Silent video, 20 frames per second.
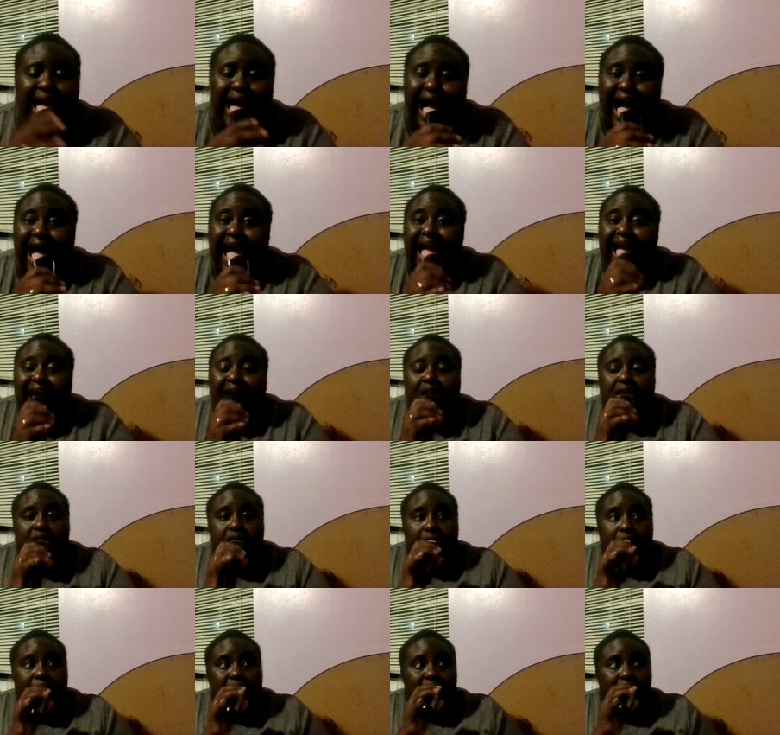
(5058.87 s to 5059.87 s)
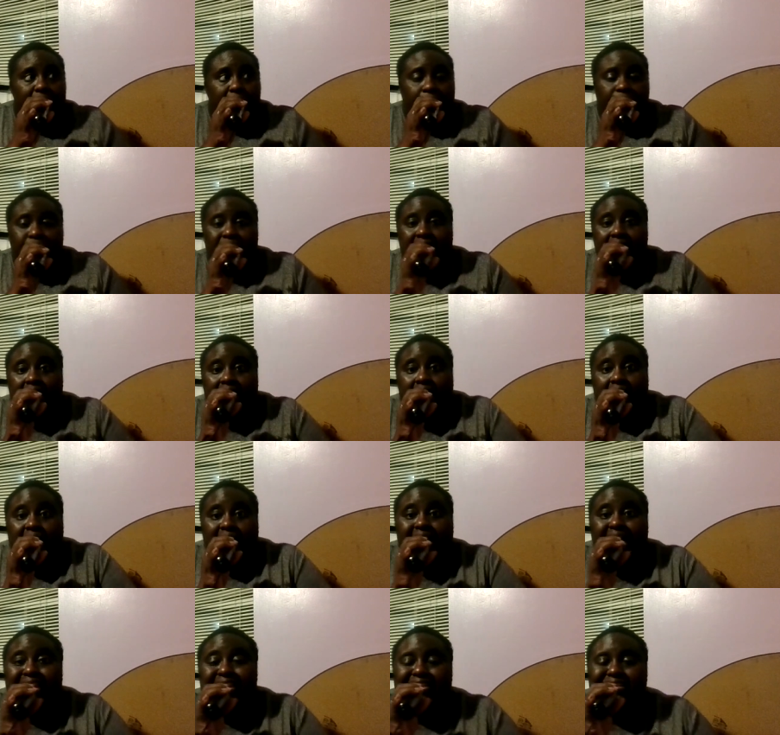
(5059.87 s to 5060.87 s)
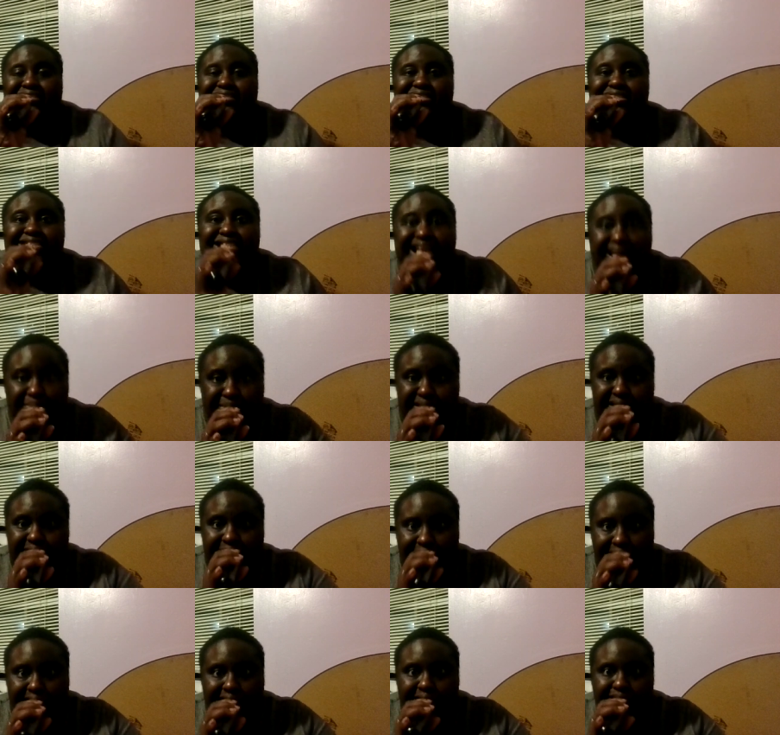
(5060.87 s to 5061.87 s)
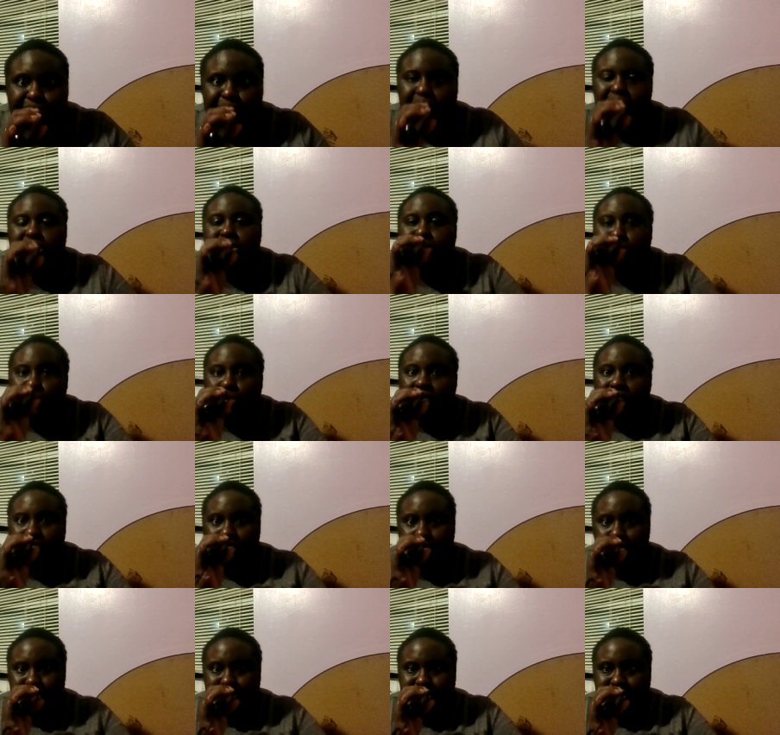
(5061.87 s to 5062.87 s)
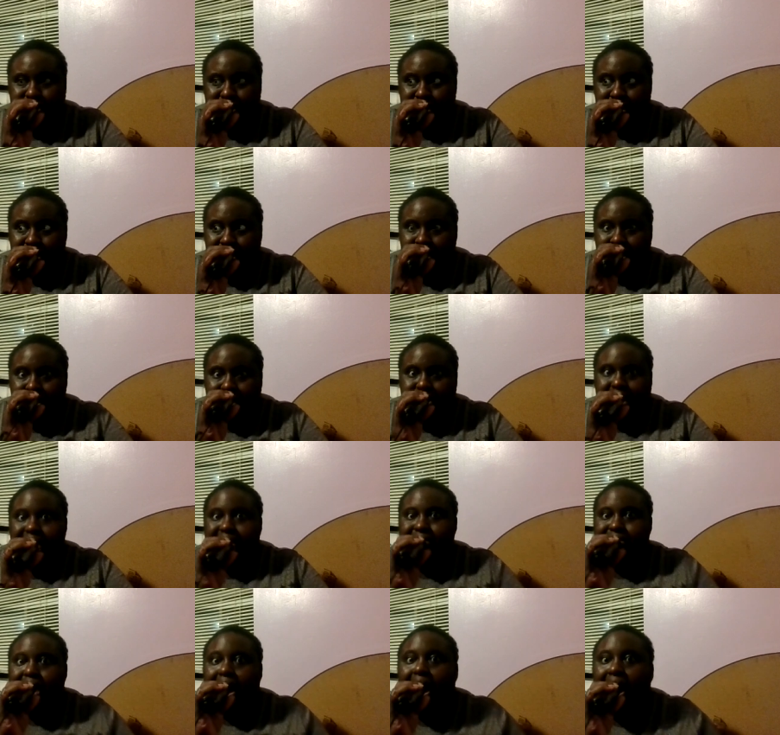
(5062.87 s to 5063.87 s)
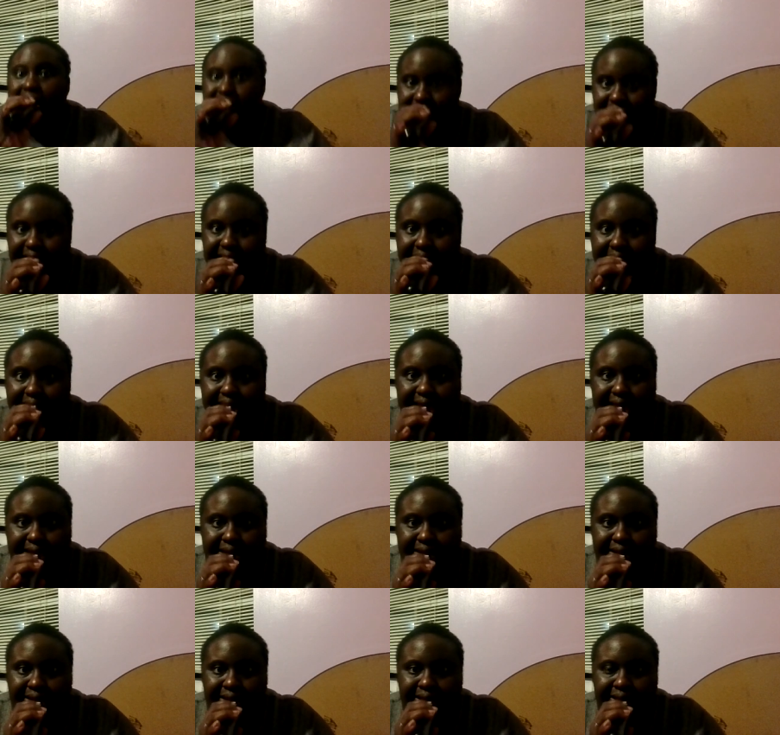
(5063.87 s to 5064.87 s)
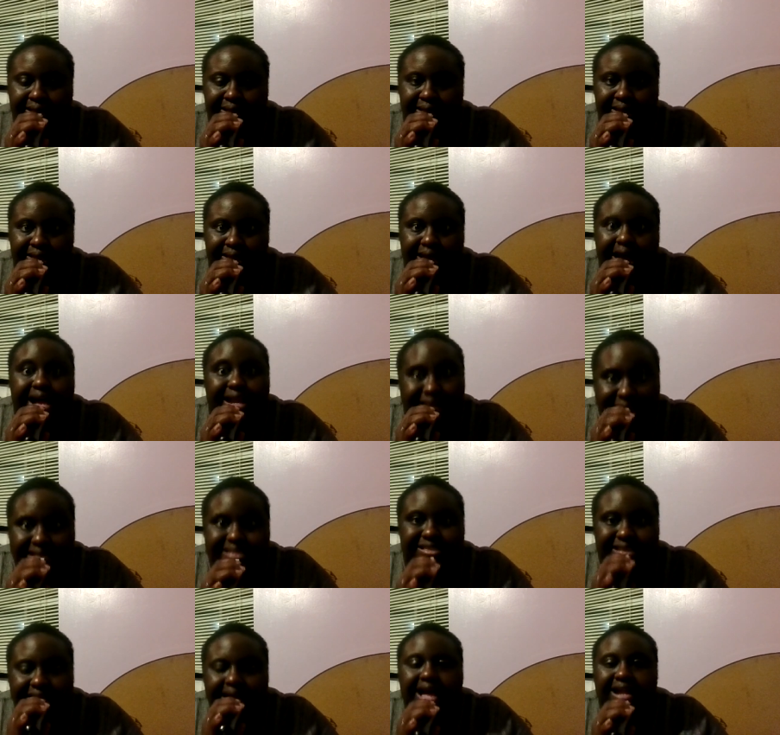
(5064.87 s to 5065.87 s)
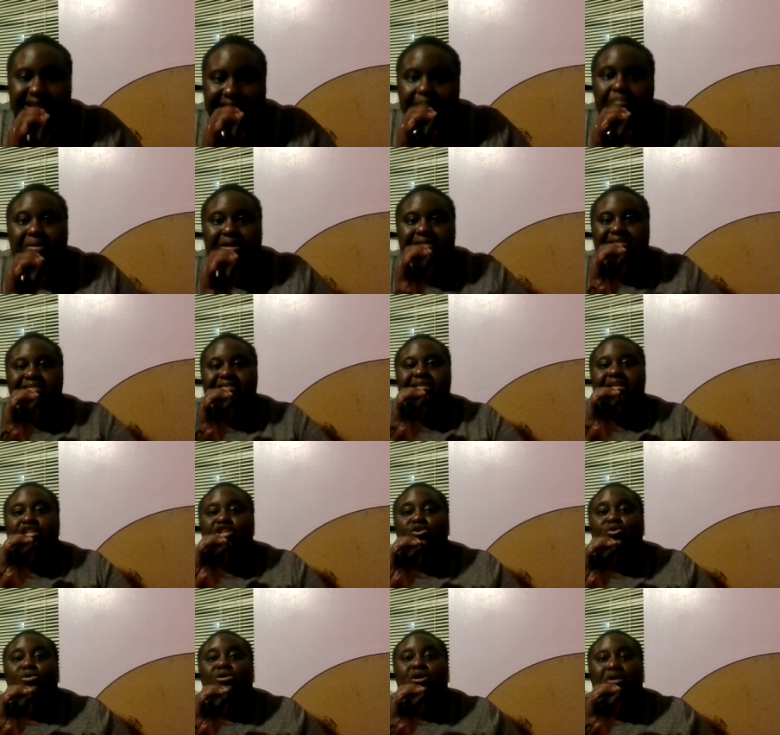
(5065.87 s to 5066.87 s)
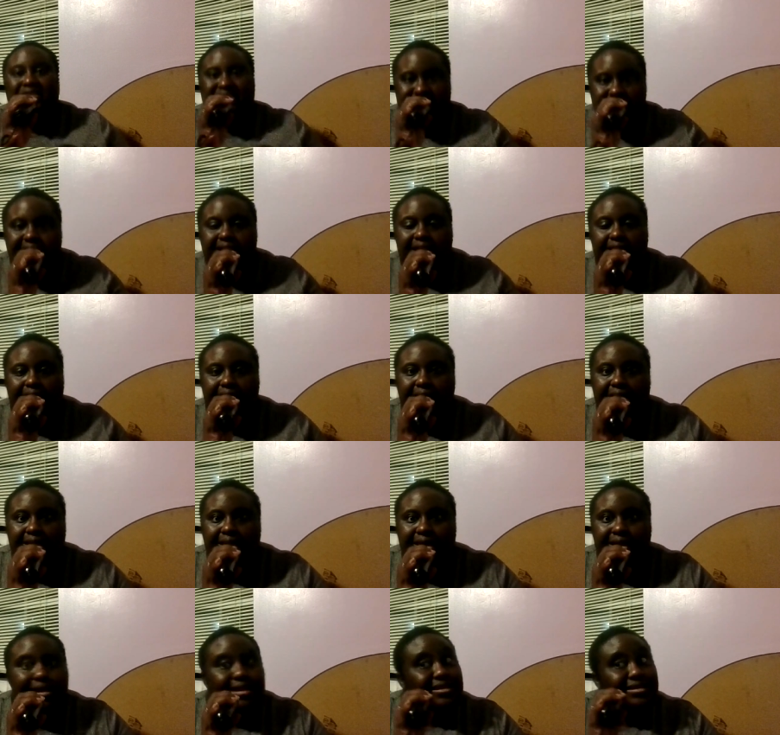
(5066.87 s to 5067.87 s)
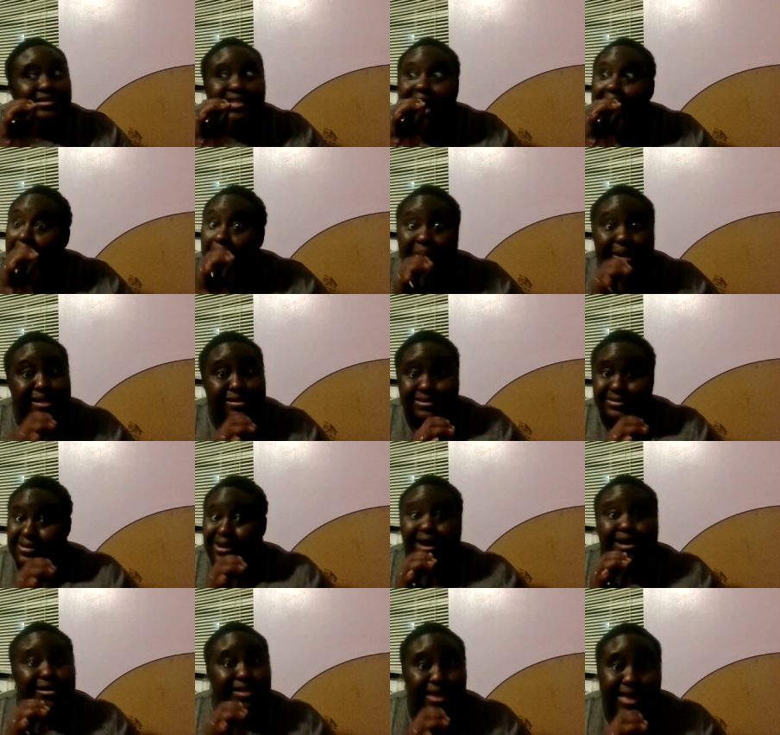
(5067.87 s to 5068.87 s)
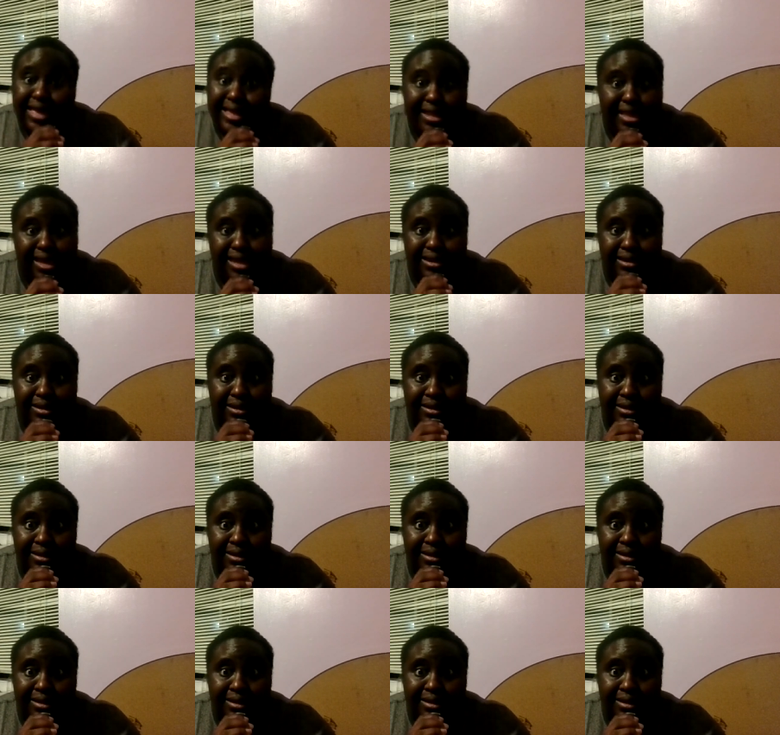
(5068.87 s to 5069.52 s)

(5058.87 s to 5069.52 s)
I end up um, got accepted into a university that is hard to get in, and that and that place is in New York City. That place is hard to get in.